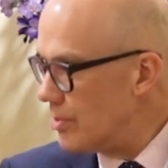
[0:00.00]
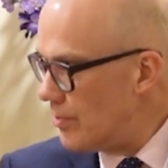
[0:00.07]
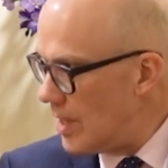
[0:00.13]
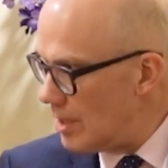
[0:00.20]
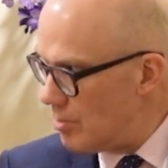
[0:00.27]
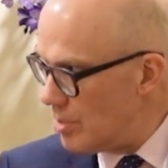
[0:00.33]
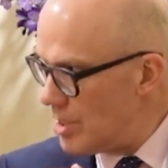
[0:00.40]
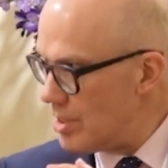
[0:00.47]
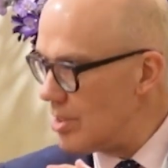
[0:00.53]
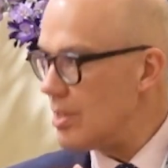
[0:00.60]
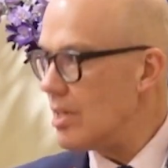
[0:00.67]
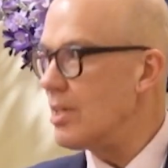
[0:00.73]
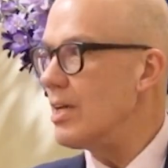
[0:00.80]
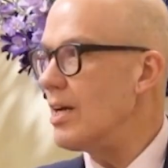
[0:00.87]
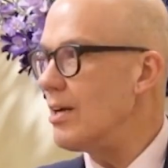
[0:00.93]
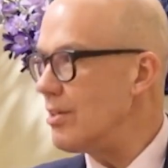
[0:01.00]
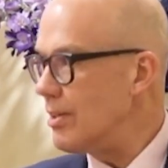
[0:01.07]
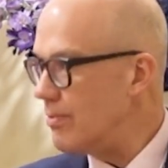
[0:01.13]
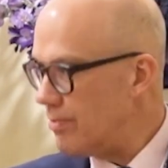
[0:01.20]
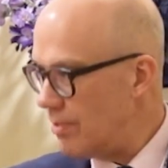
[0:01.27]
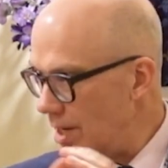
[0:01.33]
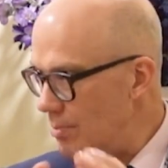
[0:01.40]
development and how they
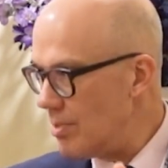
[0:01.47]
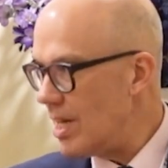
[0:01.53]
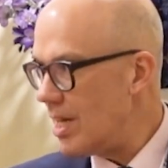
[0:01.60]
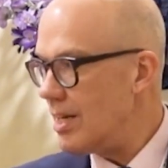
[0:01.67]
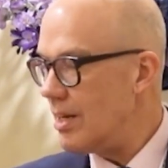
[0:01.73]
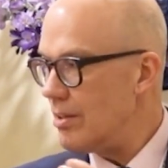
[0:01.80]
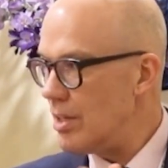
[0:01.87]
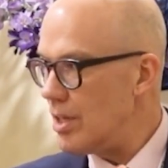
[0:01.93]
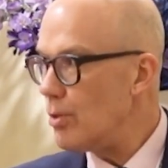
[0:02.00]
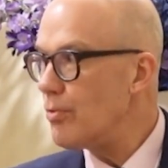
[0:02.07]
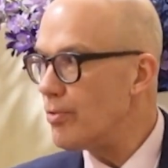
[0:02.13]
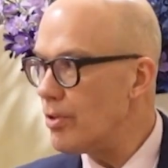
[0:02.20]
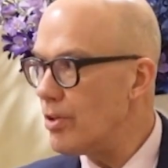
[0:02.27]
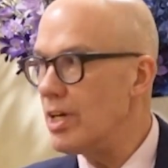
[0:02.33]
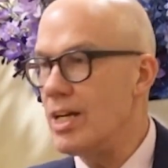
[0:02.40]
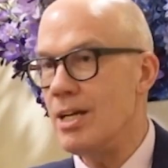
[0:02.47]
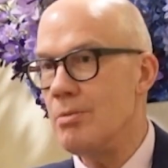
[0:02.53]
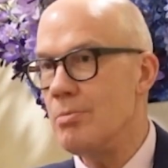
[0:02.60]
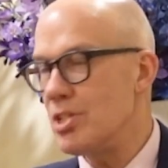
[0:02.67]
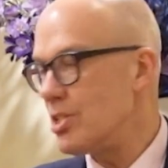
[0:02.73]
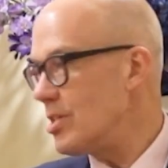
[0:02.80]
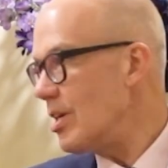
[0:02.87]
frame that, how they offer it, how
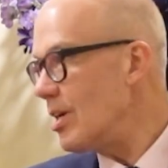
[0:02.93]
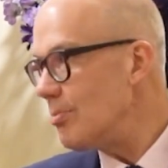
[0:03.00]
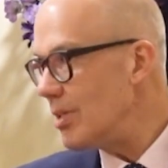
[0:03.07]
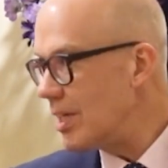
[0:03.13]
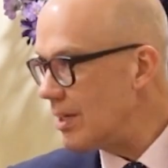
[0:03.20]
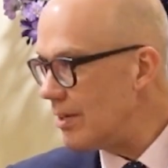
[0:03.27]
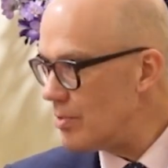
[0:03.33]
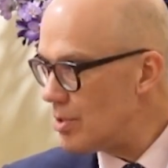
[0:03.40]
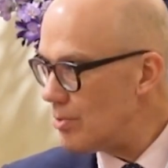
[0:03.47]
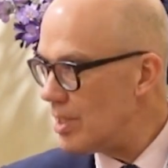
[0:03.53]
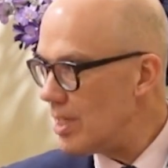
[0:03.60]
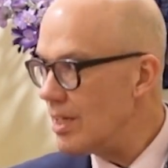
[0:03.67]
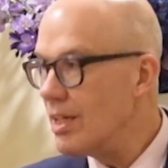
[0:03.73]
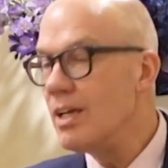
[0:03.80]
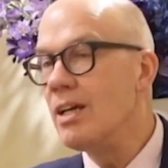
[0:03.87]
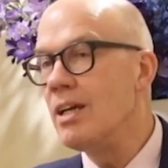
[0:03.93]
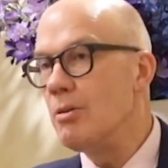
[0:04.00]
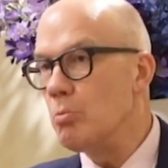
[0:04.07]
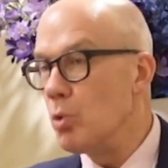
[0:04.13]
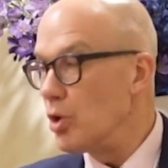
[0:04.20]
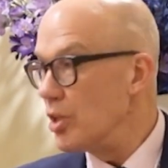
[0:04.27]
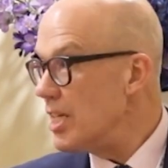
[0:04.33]
much time they give to it,
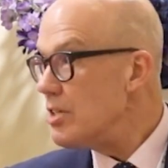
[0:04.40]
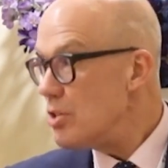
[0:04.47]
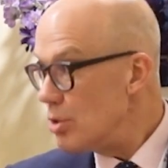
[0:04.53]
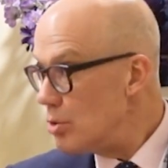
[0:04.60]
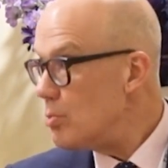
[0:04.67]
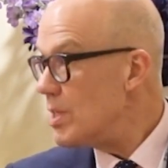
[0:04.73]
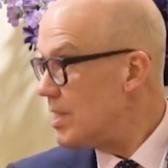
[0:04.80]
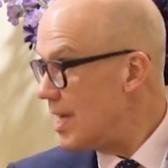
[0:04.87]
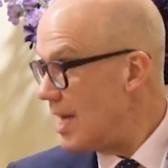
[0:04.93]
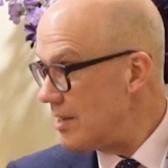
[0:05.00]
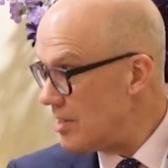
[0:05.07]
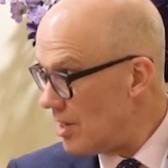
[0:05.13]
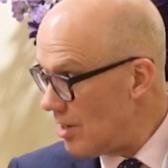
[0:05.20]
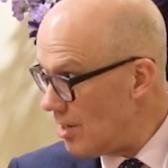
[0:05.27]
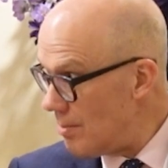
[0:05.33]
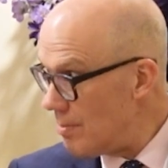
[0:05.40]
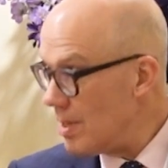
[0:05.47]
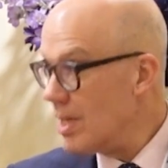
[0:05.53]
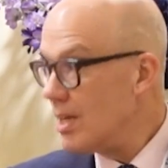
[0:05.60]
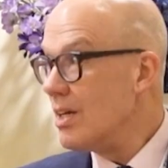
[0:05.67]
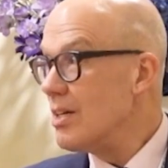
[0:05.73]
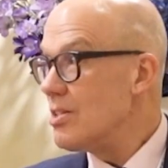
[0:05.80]
what they do with that time
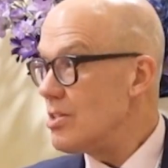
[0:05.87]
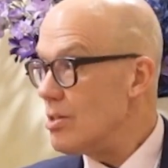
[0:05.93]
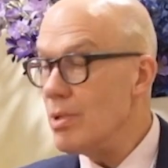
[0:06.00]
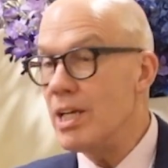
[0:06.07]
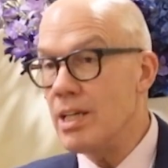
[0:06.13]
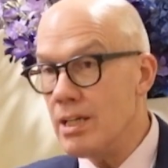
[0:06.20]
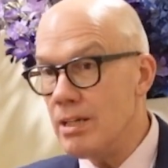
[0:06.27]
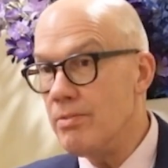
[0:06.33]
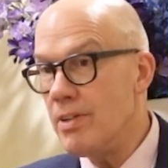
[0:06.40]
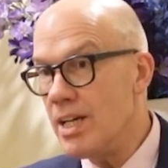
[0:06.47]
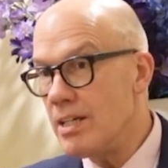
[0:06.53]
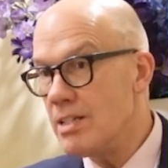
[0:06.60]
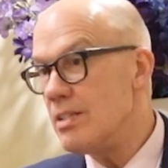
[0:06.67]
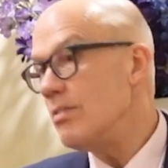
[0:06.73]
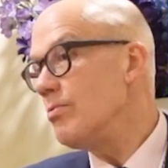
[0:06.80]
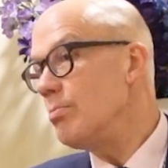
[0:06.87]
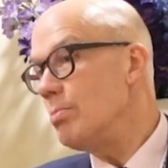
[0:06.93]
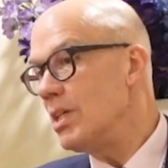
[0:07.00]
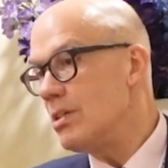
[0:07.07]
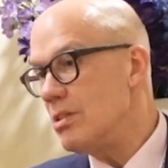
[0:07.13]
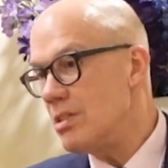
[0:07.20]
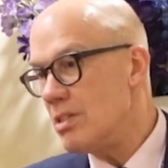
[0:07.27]
to make it effective,
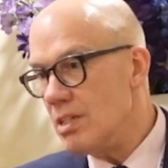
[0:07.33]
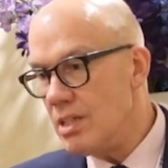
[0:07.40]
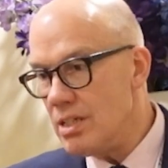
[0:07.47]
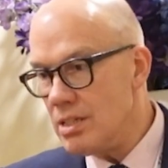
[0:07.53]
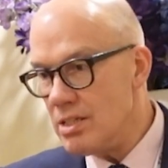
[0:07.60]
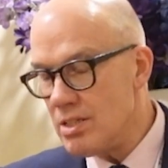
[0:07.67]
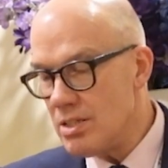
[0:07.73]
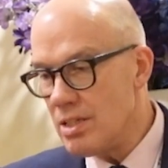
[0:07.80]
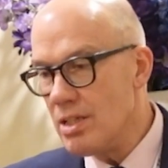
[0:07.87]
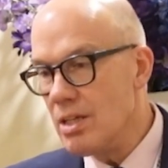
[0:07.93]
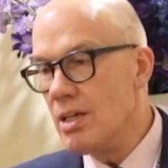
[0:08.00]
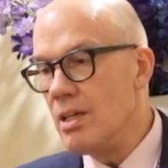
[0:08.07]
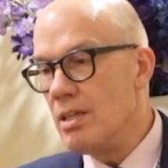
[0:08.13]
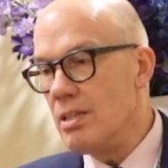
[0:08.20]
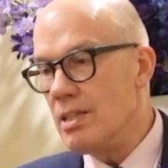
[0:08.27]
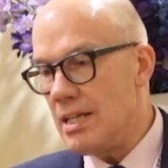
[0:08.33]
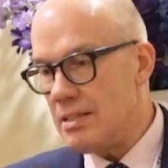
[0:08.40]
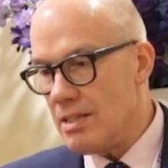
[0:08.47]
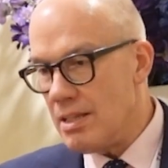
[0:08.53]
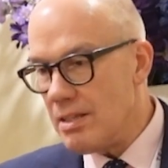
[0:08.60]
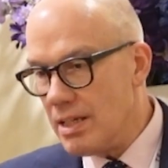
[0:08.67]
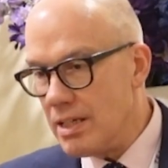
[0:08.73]
because that's
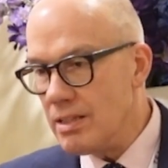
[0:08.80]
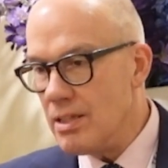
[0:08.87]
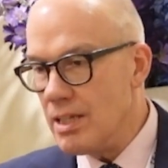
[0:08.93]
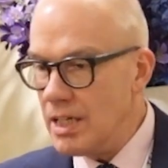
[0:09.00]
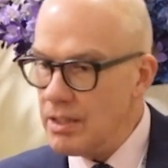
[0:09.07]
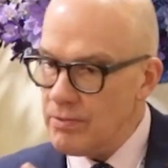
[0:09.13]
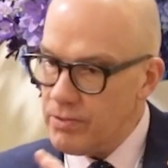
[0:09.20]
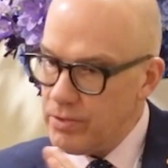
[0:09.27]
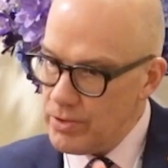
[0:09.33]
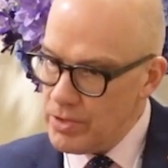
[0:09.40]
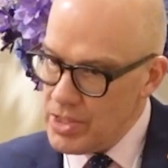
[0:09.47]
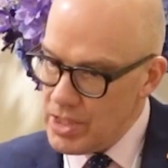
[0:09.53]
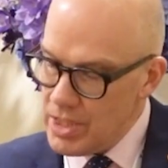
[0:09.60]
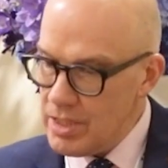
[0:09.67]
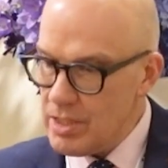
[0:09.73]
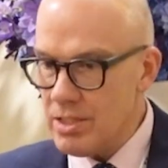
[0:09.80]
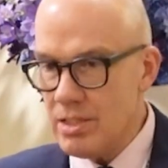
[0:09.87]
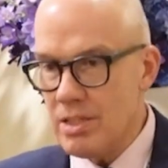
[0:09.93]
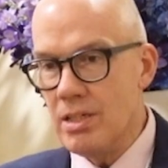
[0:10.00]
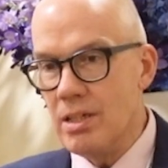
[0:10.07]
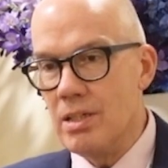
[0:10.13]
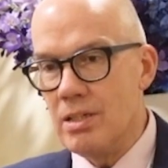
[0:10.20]
the thing that influences
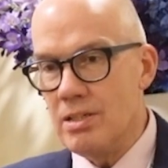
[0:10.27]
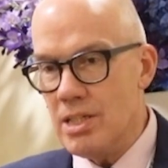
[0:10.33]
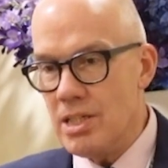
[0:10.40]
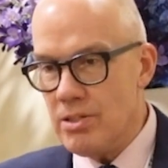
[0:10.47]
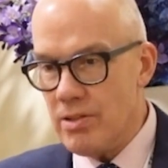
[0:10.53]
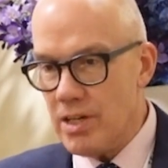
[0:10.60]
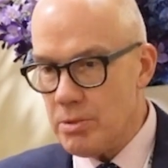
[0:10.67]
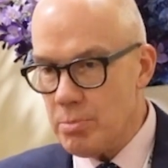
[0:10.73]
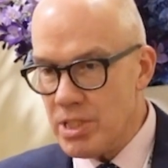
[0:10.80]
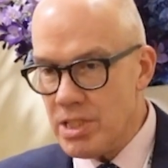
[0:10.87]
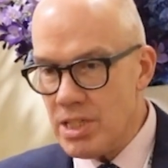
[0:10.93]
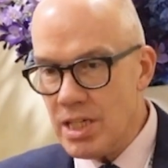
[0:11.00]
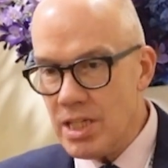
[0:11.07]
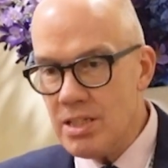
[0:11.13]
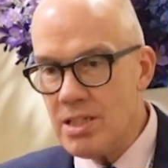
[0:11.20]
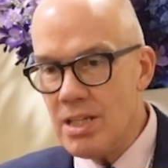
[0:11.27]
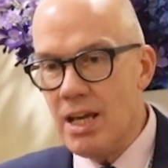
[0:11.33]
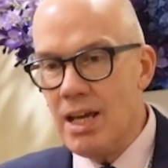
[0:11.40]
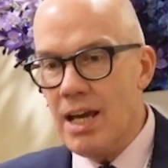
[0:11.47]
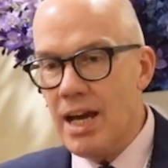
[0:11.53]
teacher expertise.